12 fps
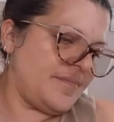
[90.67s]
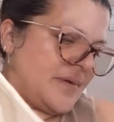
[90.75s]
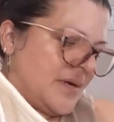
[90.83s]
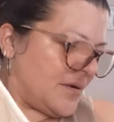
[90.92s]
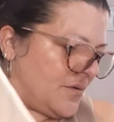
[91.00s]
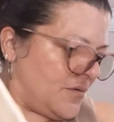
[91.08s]

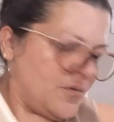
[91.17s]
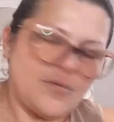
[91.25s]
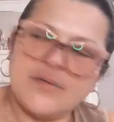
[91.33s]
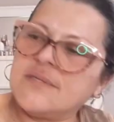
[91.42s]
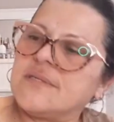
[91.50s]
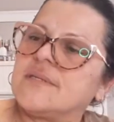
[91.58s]
I don't know
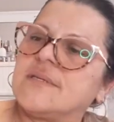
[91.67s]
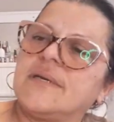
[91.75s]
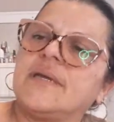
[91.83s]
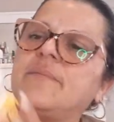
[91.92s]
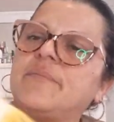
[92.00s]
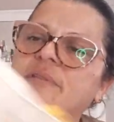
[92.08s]
what's the
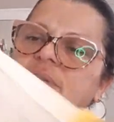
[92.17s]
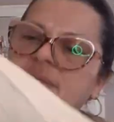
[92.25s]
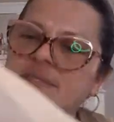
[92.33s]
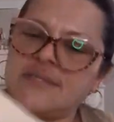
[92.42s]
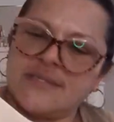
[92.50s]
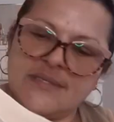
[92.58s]
name of
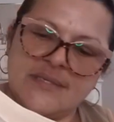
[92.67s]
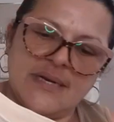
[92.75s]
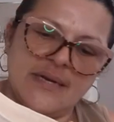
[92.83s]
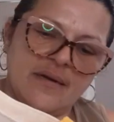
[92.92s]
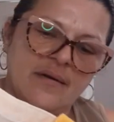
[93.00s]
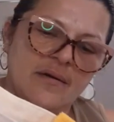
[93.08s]
this. It's
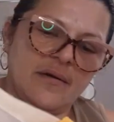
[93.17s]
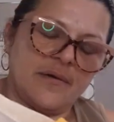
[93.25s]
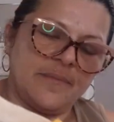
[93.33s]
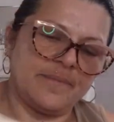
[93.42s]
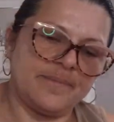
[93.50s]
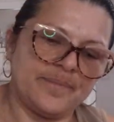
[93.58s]
like one